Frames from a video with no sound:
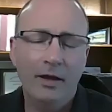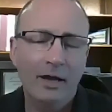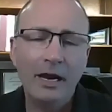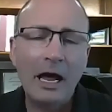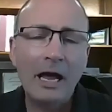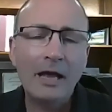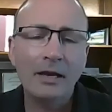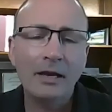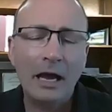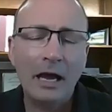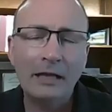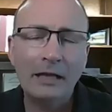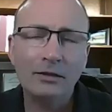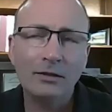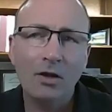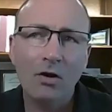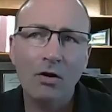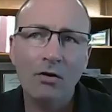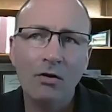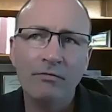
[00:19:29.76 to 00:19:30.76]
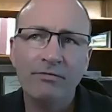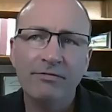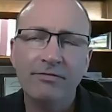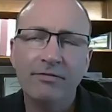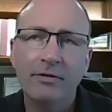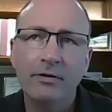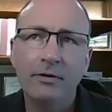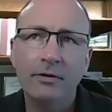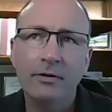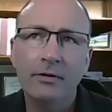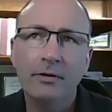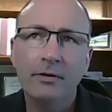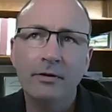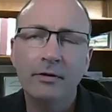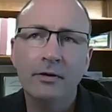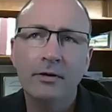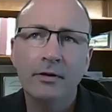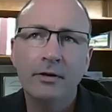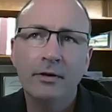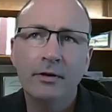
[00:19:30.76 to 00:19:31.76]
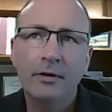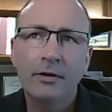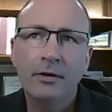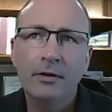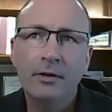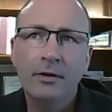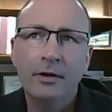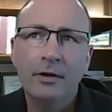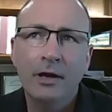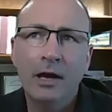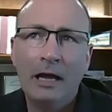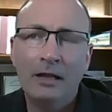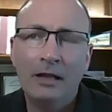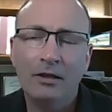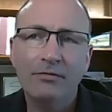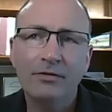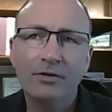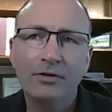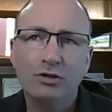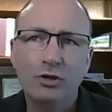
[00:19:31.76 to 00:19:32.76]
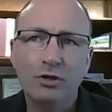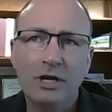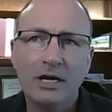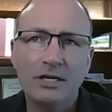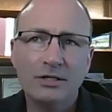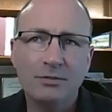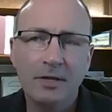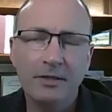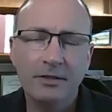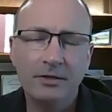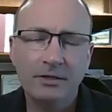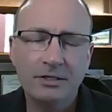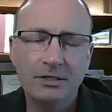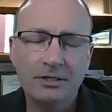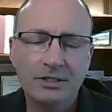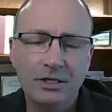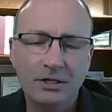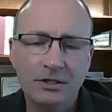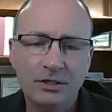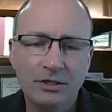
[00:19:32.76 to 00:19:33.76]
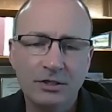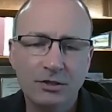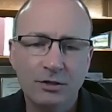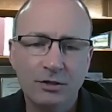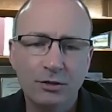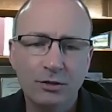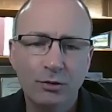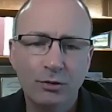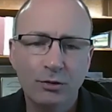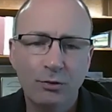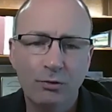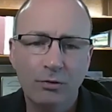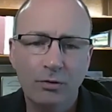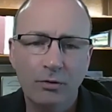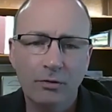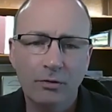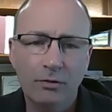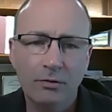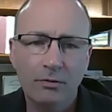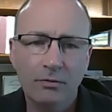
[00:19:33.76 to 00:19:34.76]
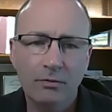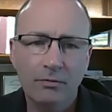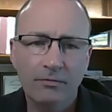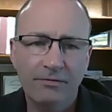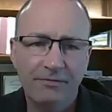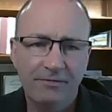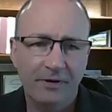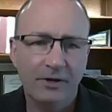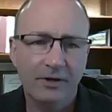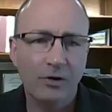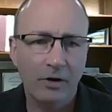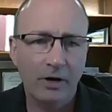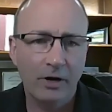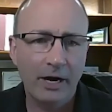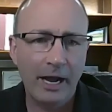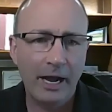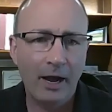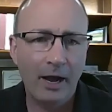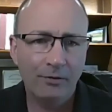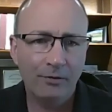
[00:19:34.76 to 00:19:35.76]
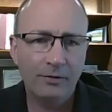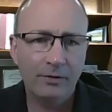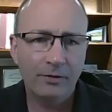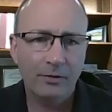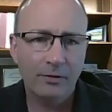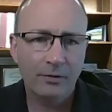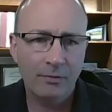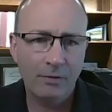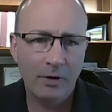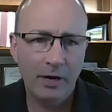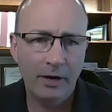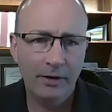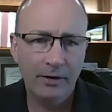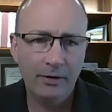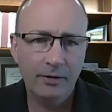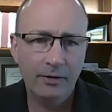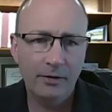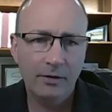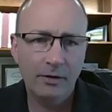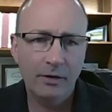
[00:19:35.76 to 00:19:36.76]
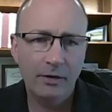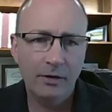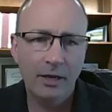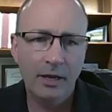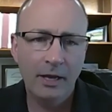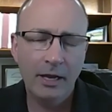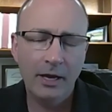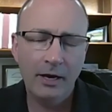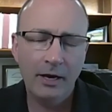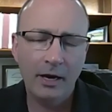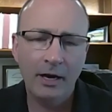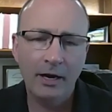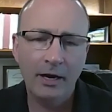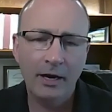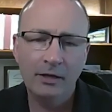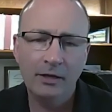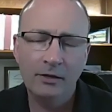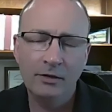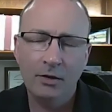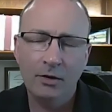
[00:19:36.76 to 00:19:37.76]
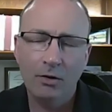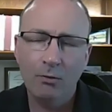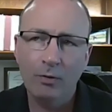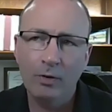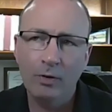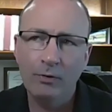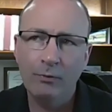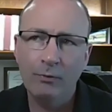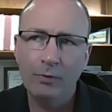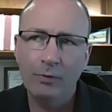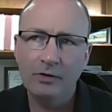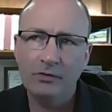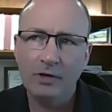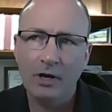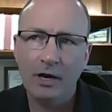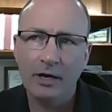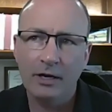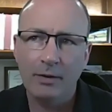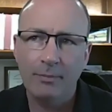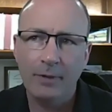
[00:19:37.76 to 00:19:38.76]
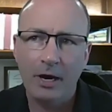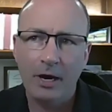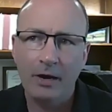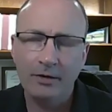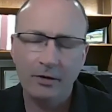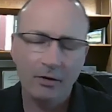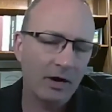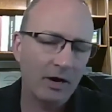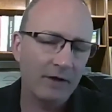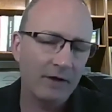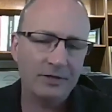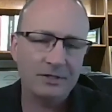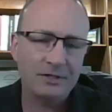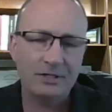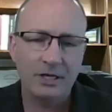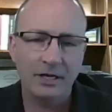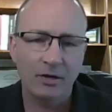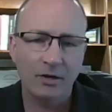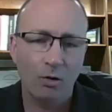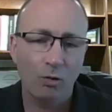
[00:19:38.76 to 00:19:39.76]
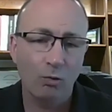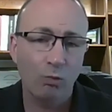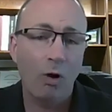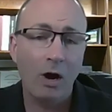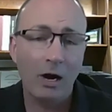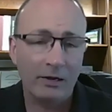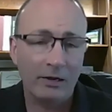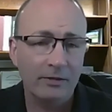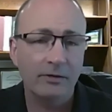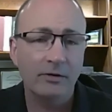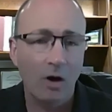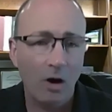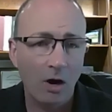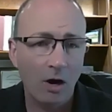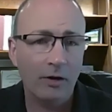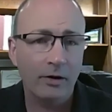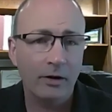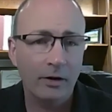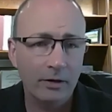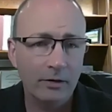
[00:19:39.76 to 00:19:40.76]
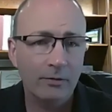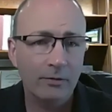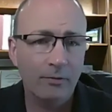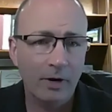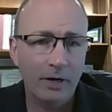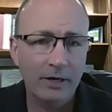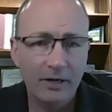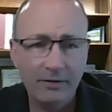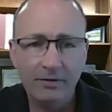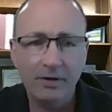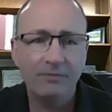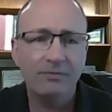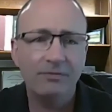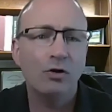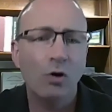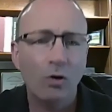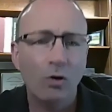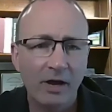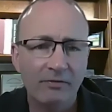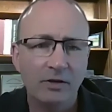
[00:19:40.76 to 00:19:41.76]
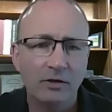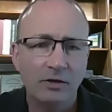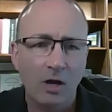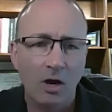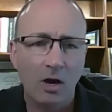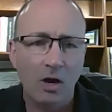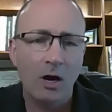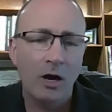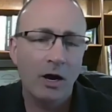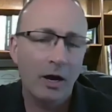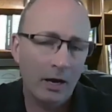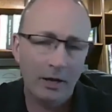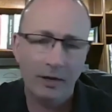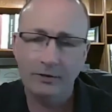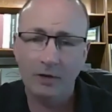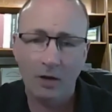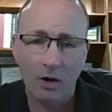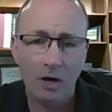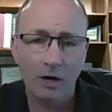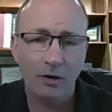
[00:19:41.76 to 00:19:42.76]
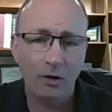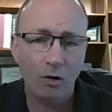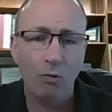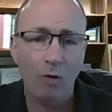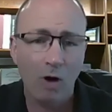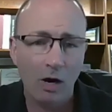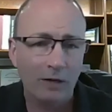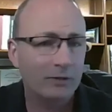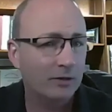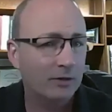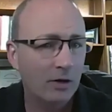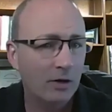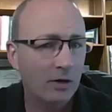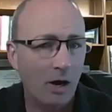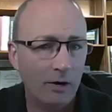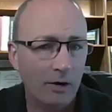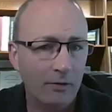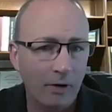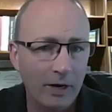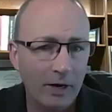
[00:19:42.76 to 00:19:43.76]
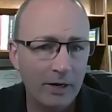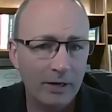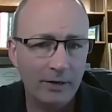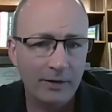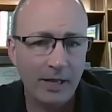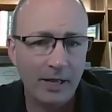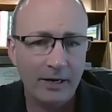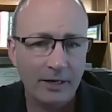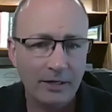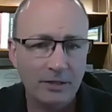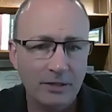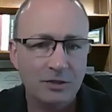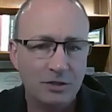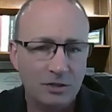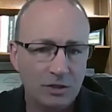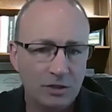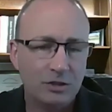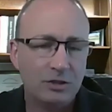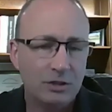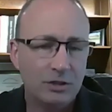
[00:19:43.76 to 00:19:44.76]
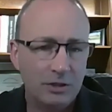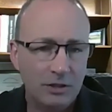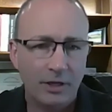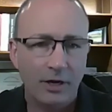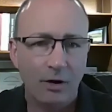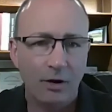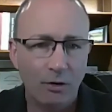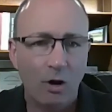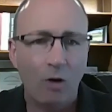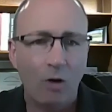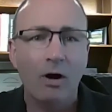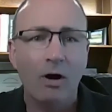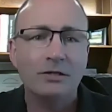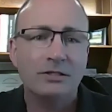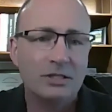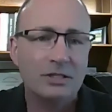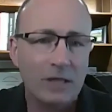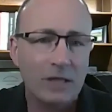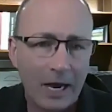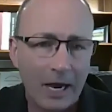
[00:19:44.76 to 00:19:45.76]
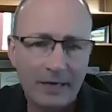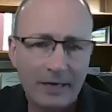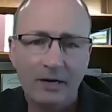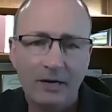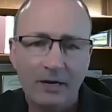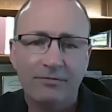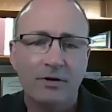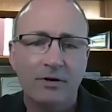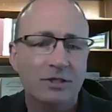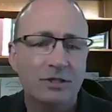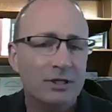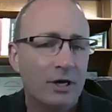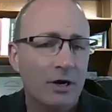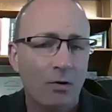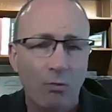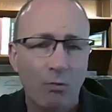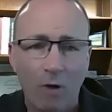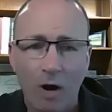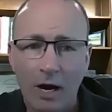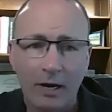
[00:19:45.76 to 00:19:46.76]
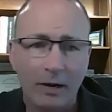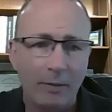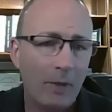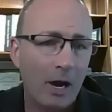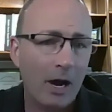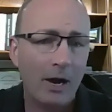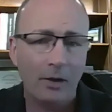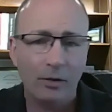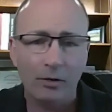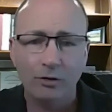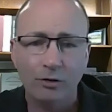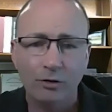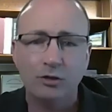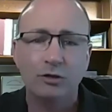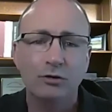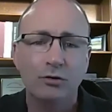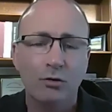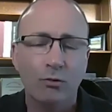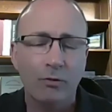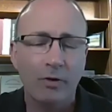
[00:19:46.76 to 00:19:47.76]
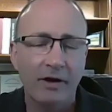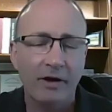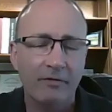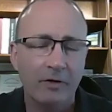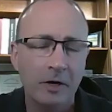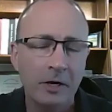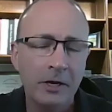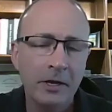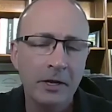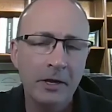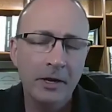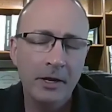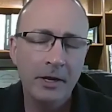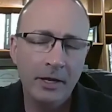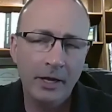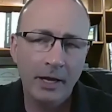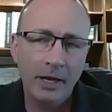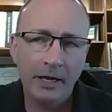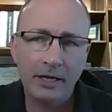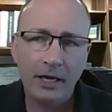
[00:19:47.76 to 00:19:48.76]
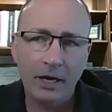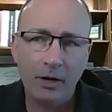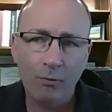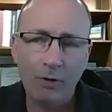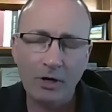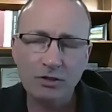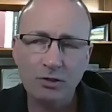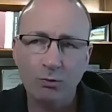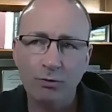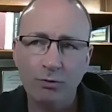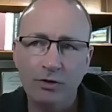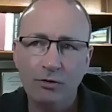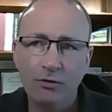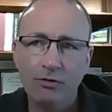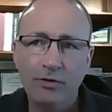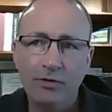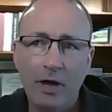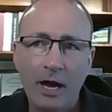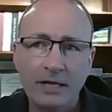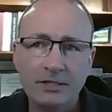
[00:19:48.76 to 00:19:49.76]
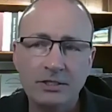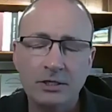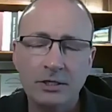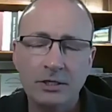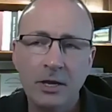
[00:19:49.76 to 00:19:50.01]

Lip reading: I love that you guys made the decision to figure it out, right? And we talk about, I have this thing called walk the dog, right? Even if you don't have a dog, go walk the dog, right? And that is just, go outside, get fresh air, walk a mile or two or whatever, and kind of wrestle with your thoughts,